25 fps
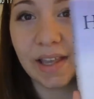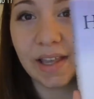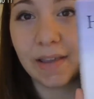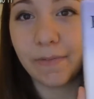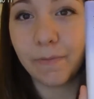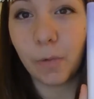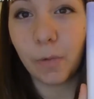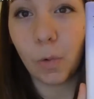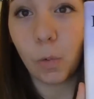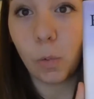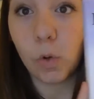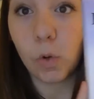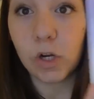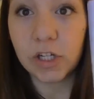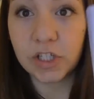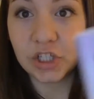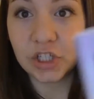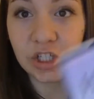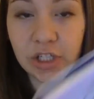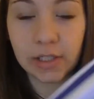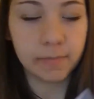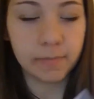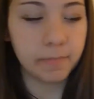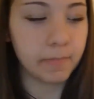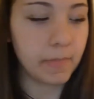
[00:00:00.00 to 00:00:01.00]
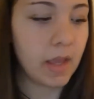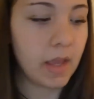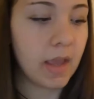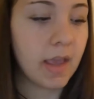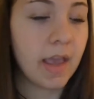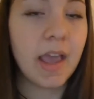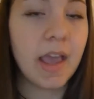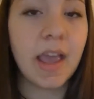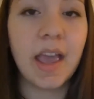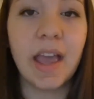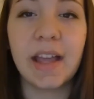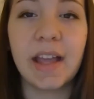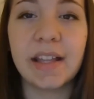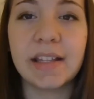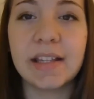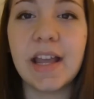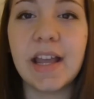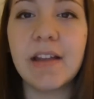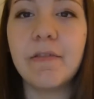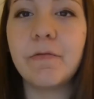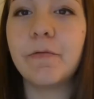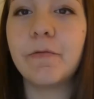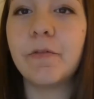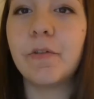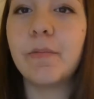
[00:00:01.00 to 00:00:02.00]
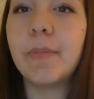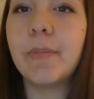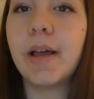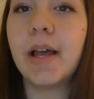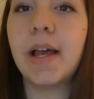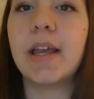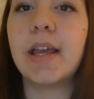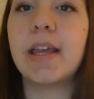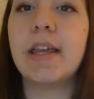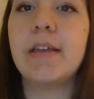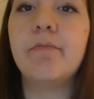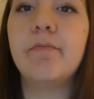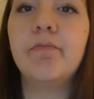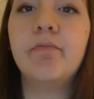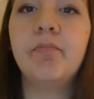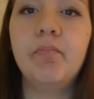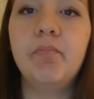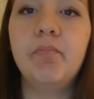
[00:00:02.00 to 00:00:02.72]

if you're watching. And then for my